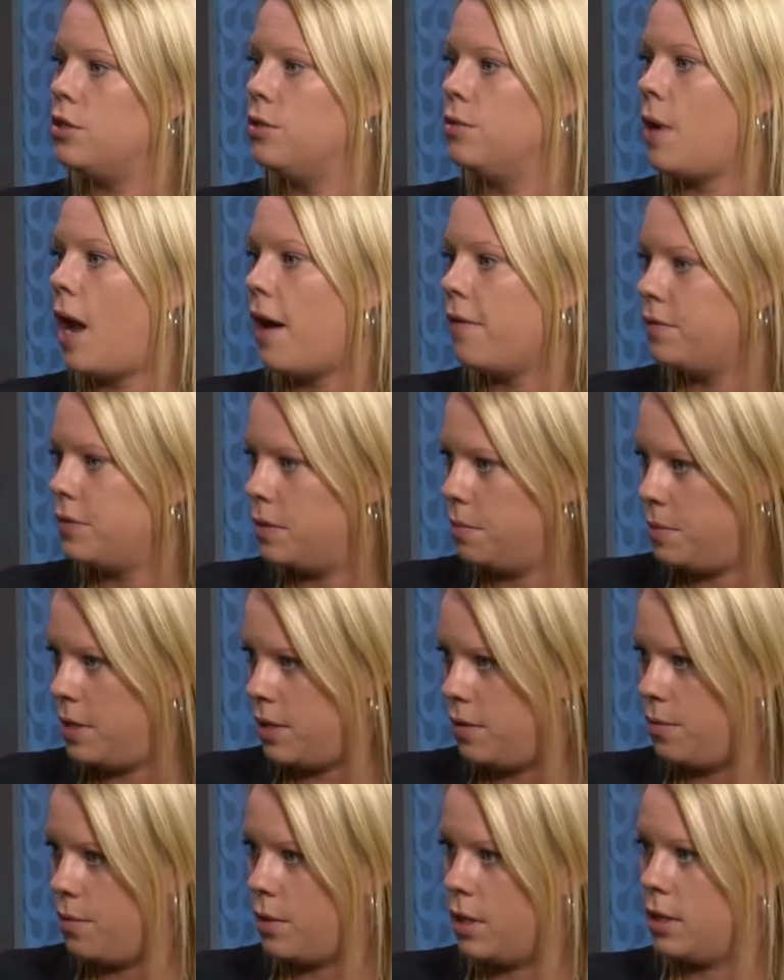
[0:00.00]
You have to be
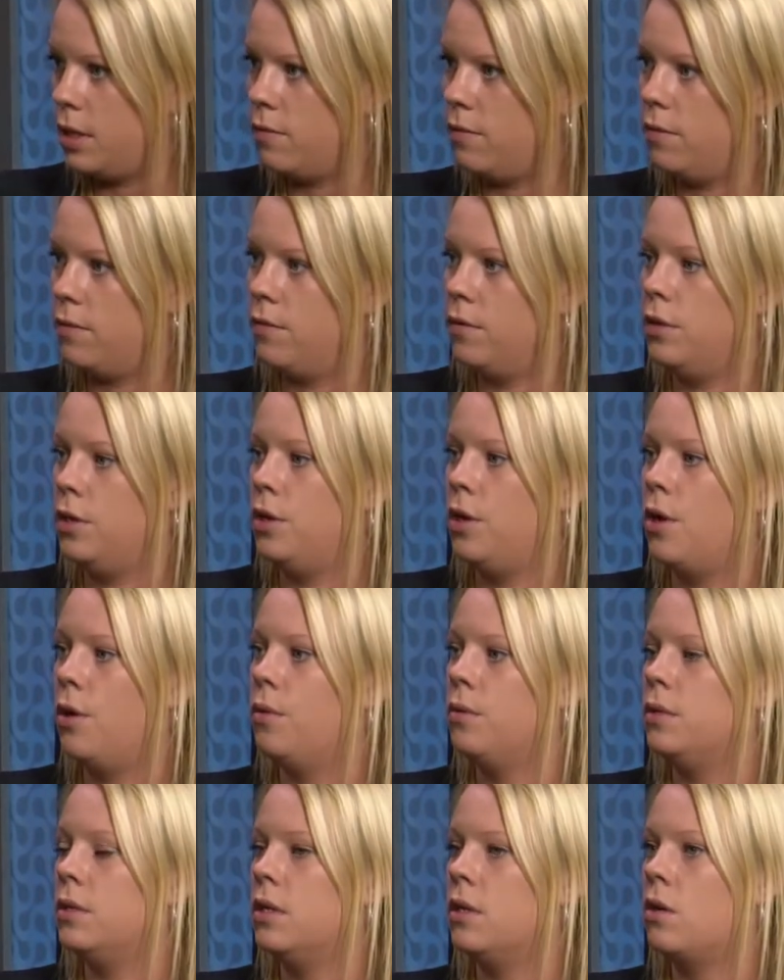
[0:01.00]
the one that, you
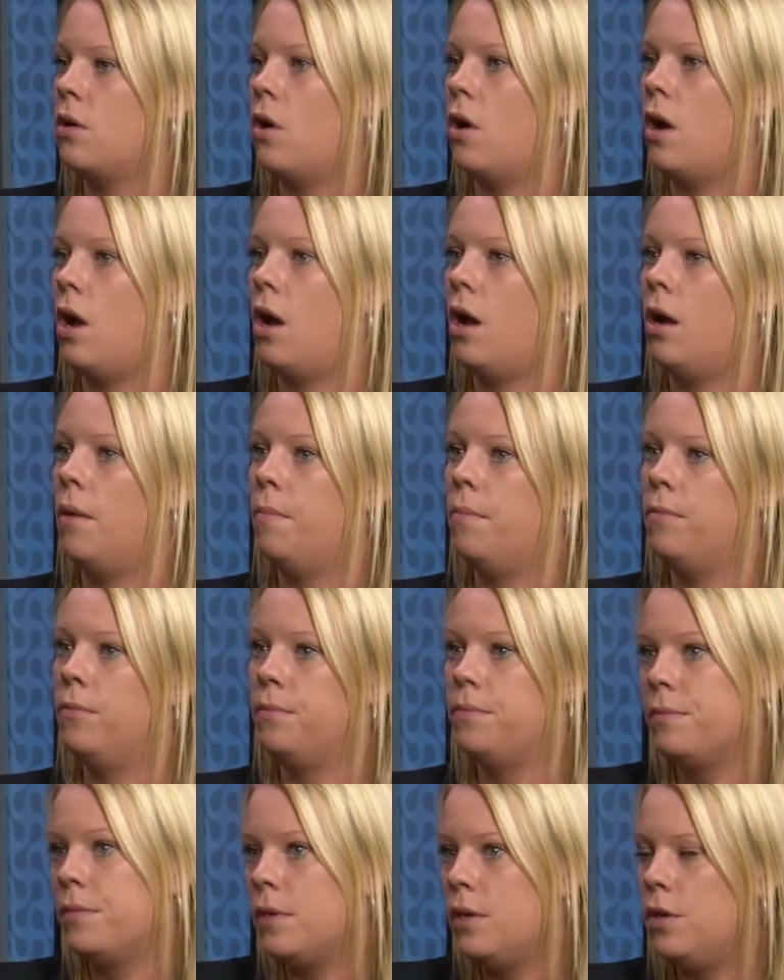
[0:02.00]
know,
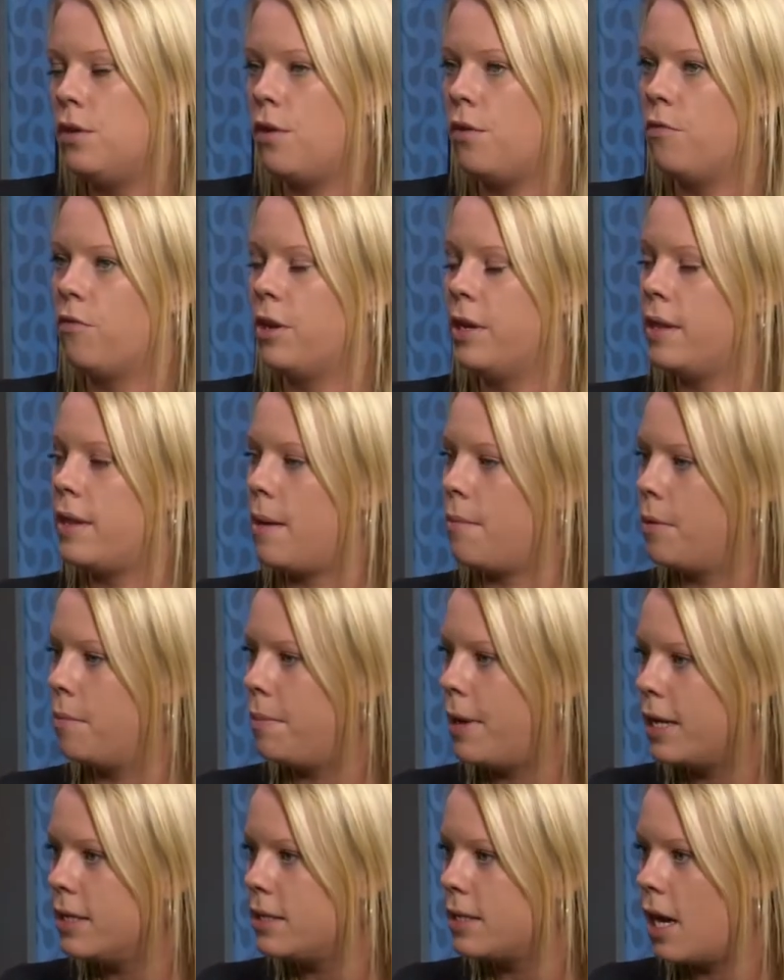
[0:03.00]
read them a
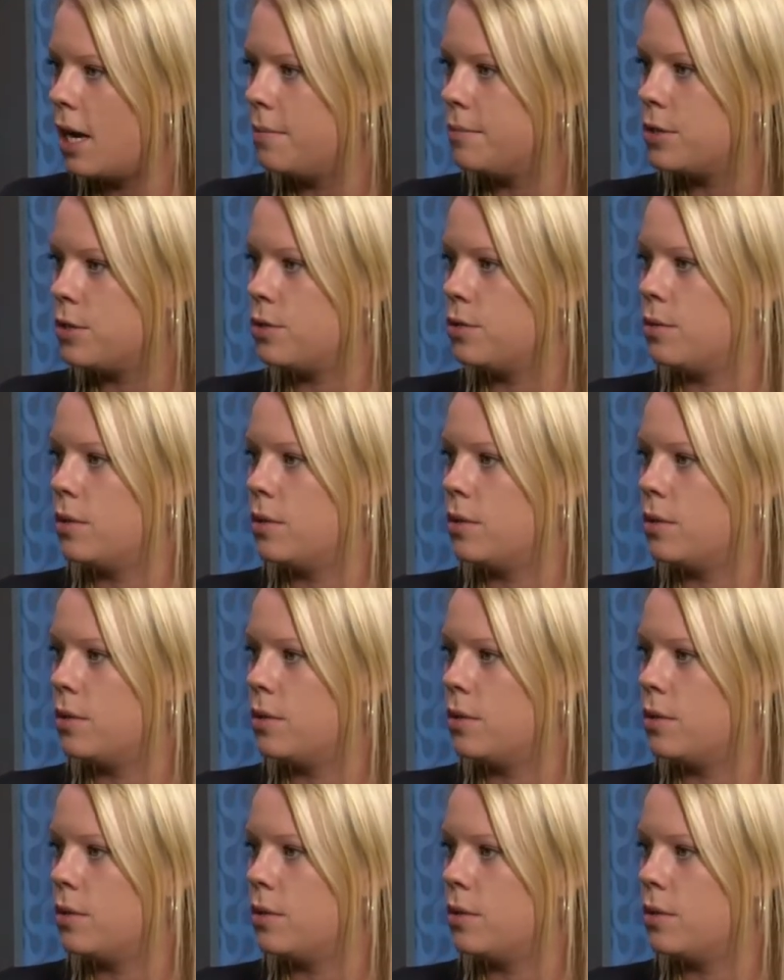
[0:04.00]
bedtime story.